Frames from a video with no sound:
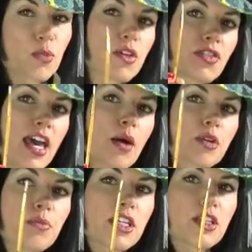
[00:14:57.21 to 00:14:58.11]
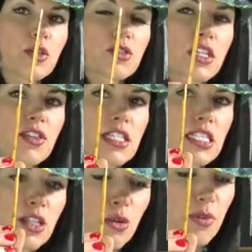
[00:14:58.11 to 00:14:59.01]
but that would be using this
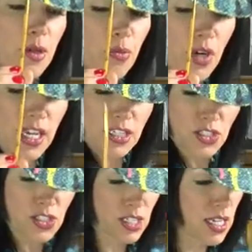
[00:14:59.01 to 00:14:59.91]
little bit brush